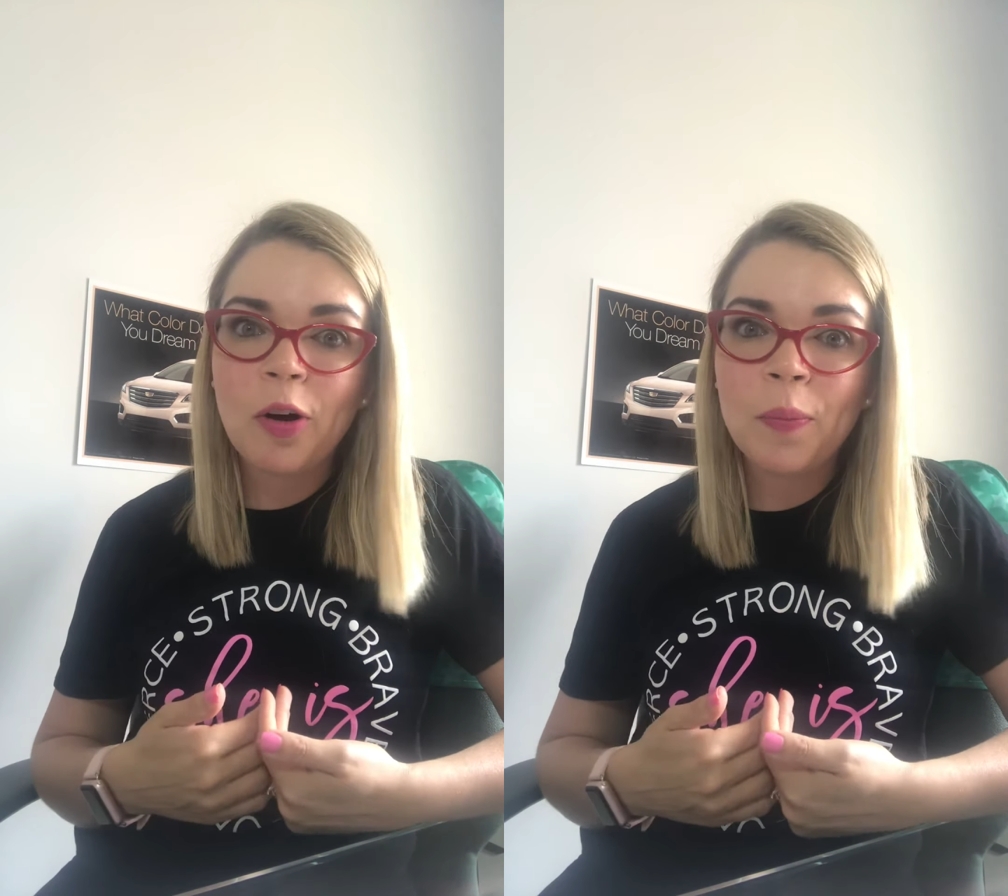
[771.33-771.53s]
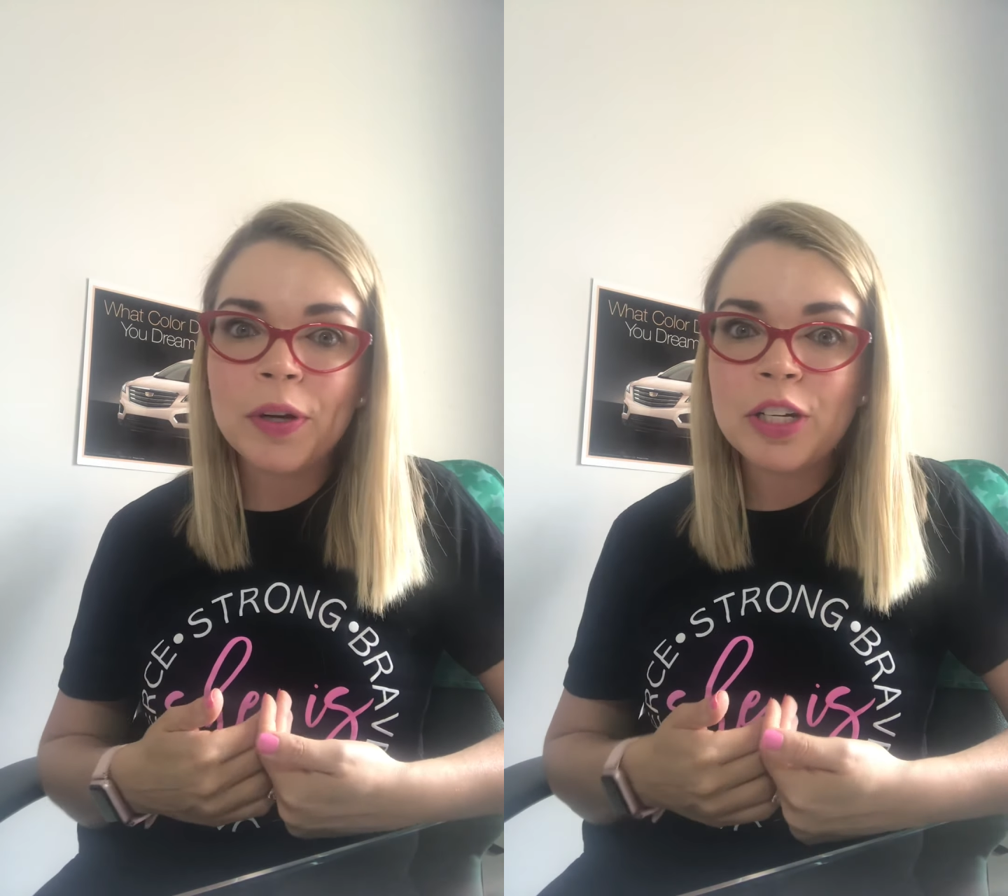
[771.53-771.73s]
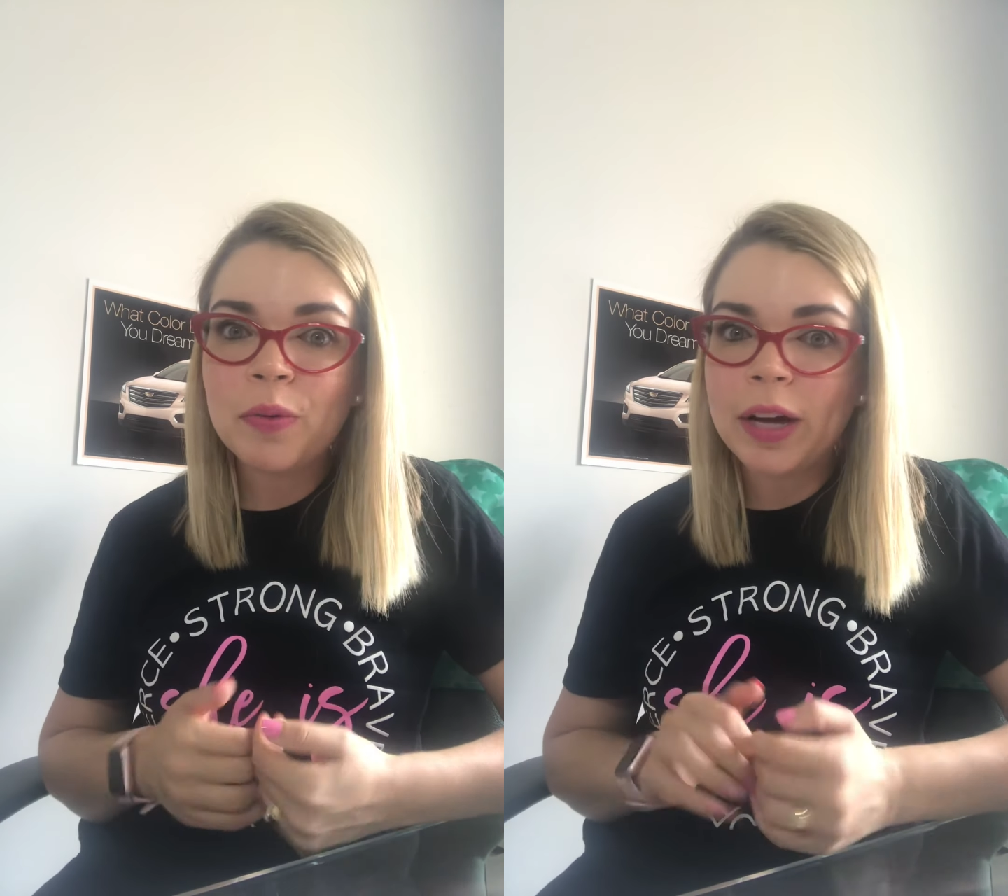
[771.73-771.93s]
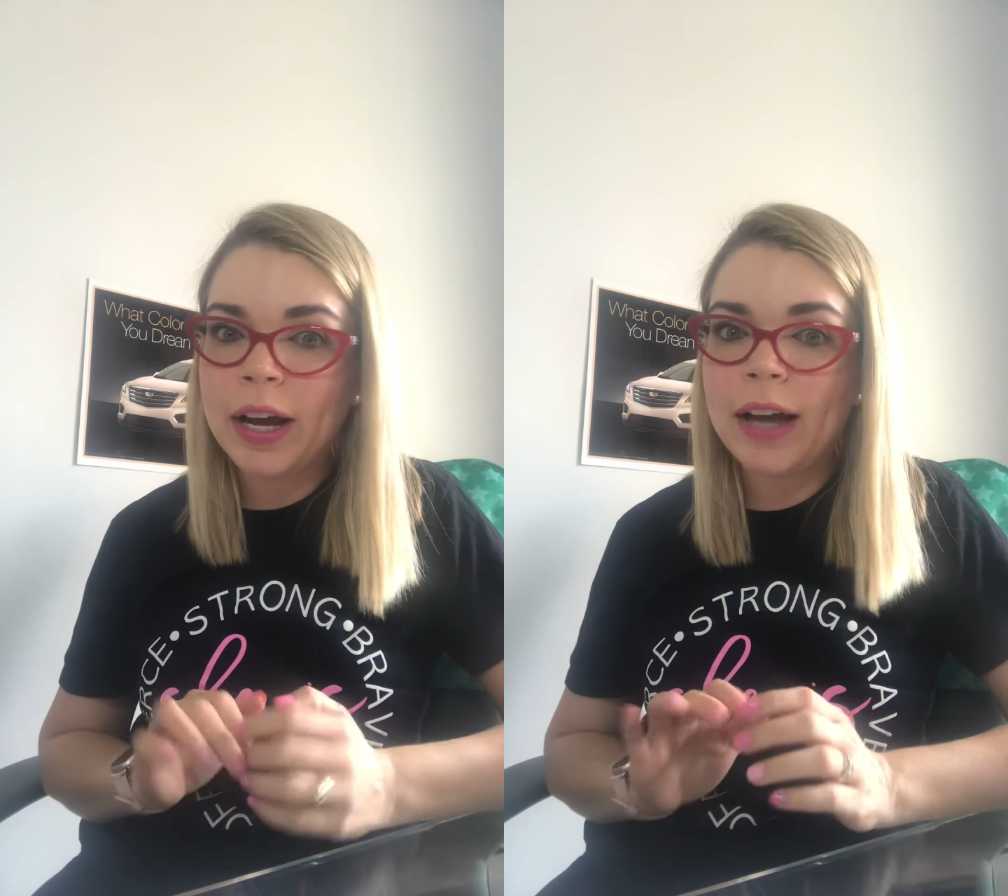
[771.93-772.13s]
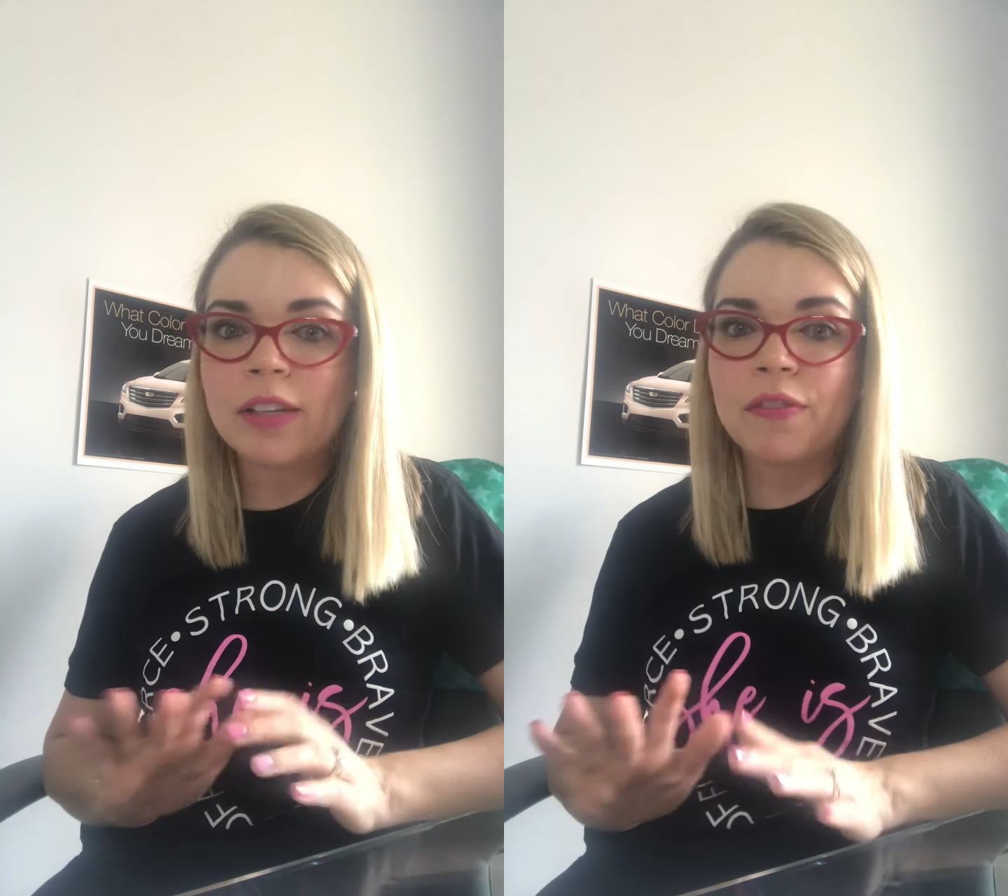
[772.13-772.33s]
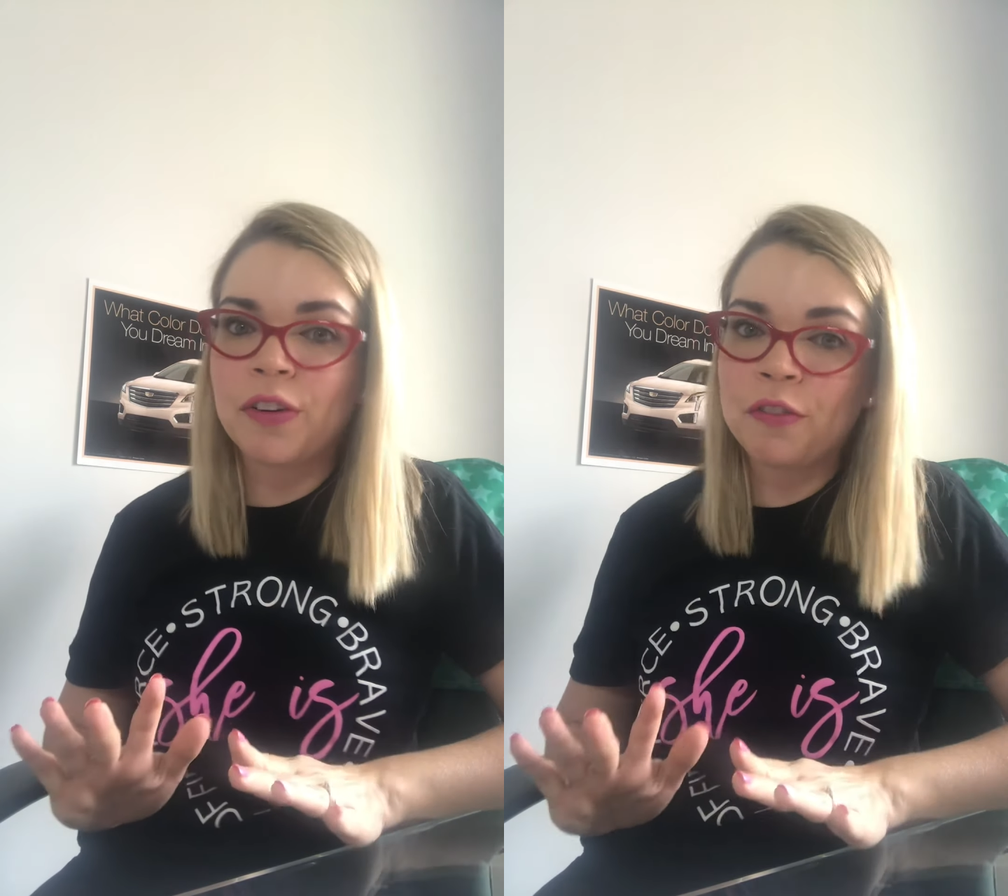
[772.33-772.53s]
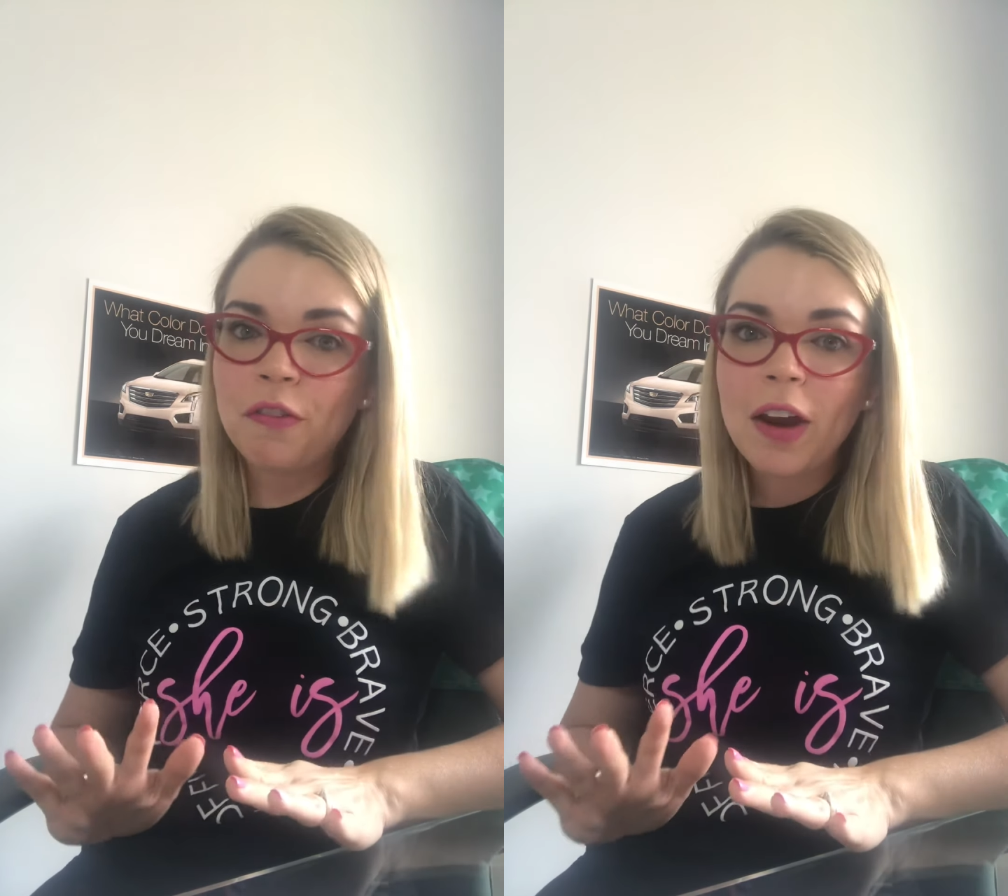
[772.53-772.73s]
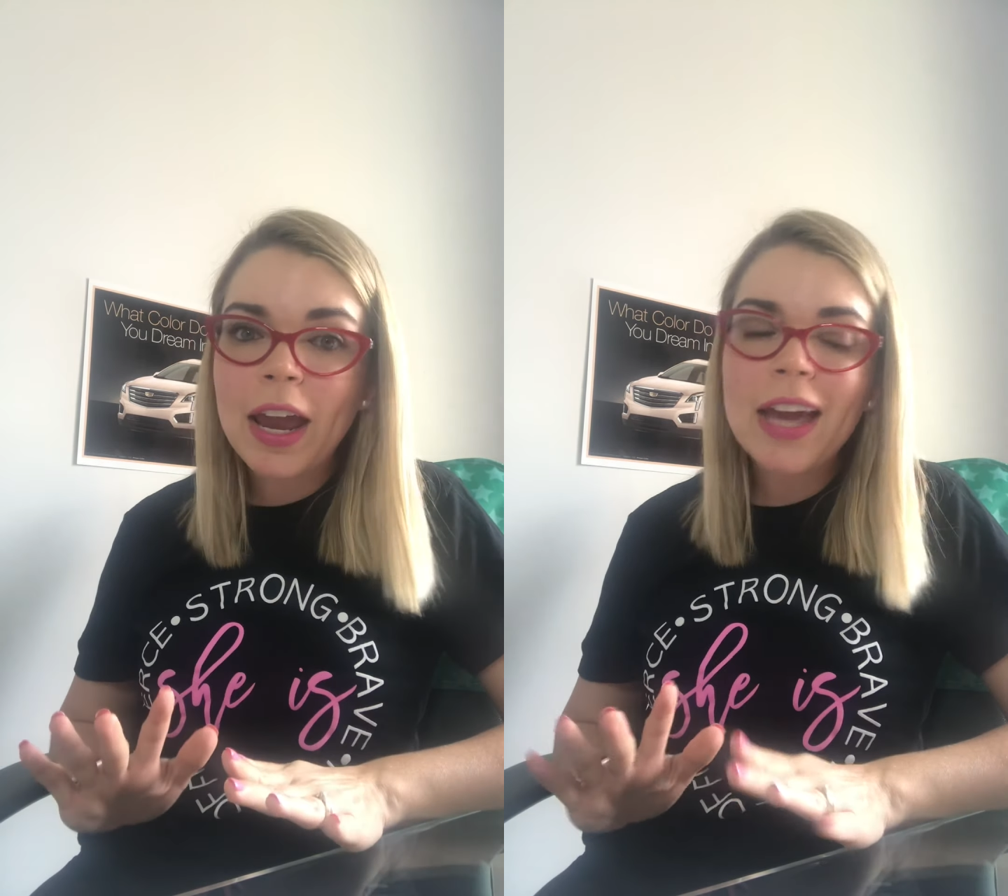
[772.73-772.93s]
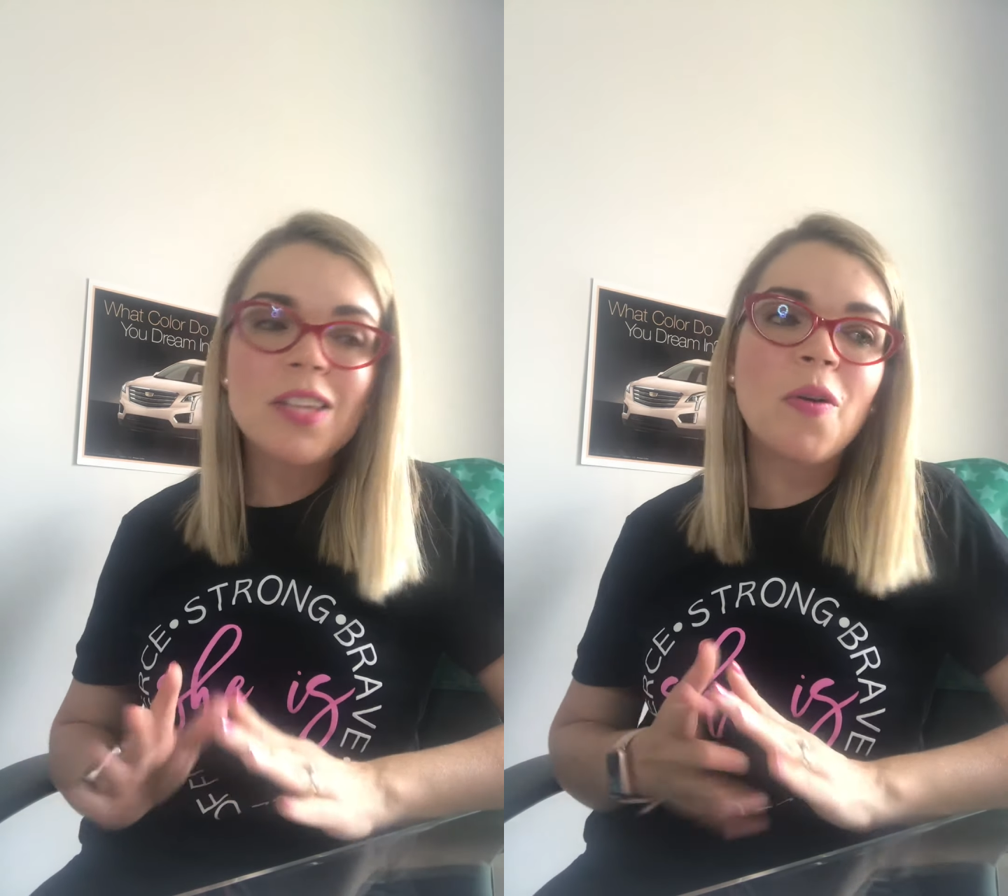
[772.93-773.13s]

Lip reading: company we're kind of afraid,